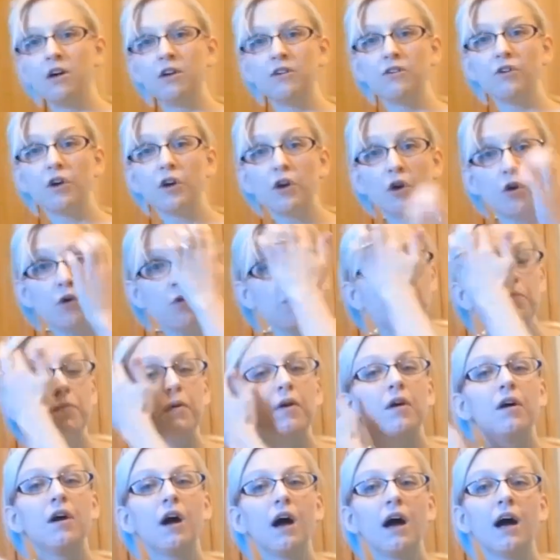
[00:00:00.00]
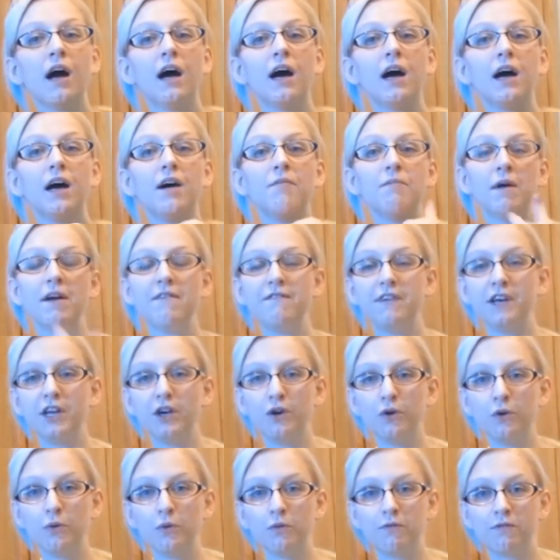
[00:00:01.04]
So I hope my
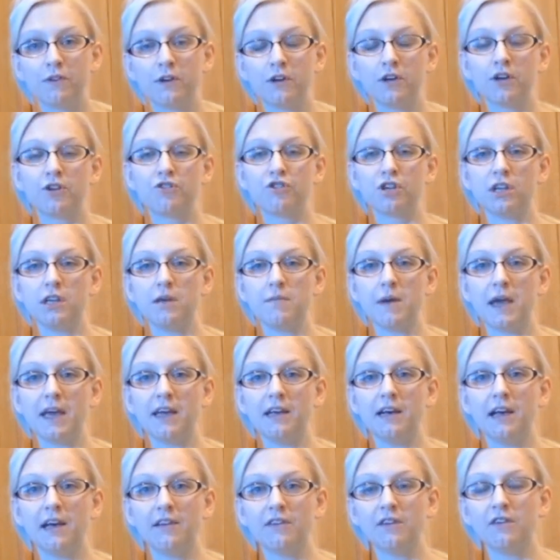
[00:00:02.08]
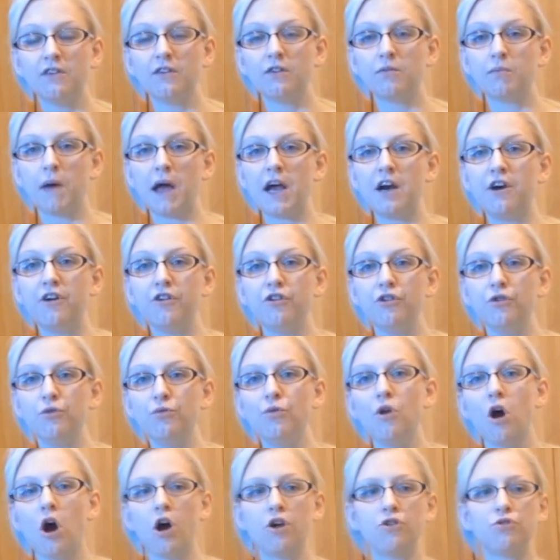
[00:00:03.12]
video for chili making has inspired you
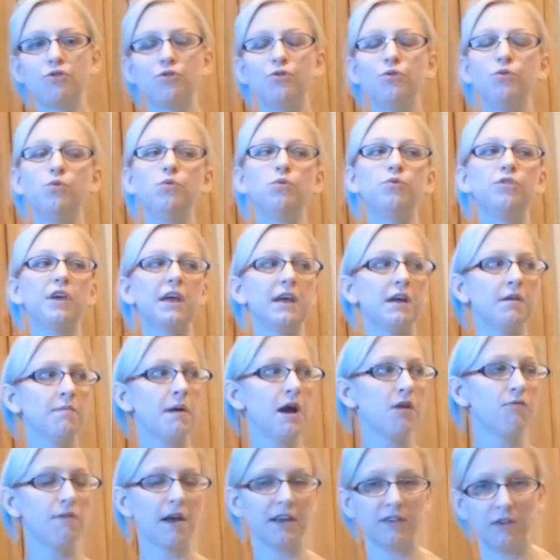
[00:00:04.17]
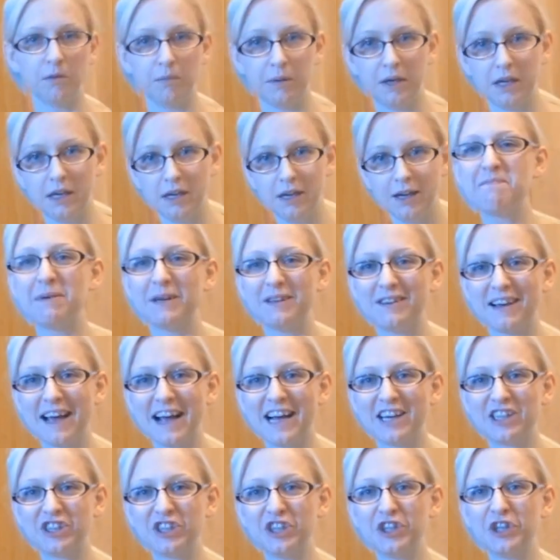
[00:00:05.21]
not to take my recipe, but to
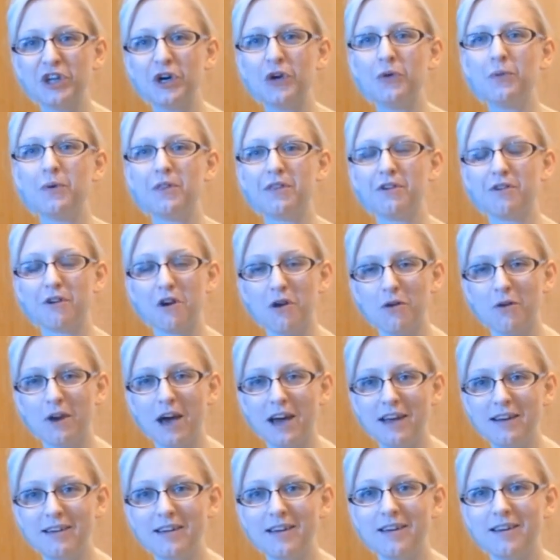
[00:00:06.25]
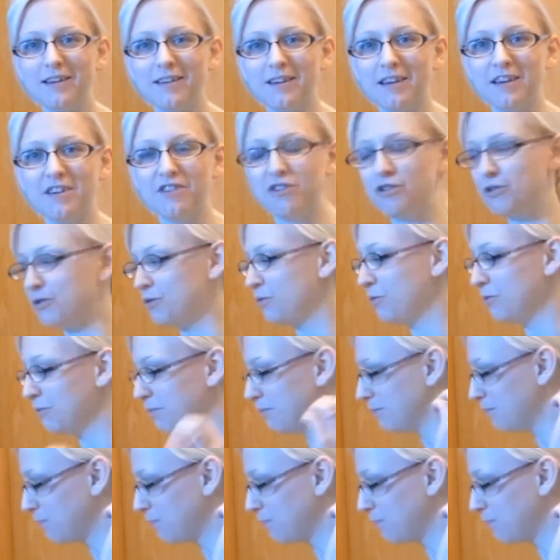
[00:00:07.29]
actually go with your own ideas and to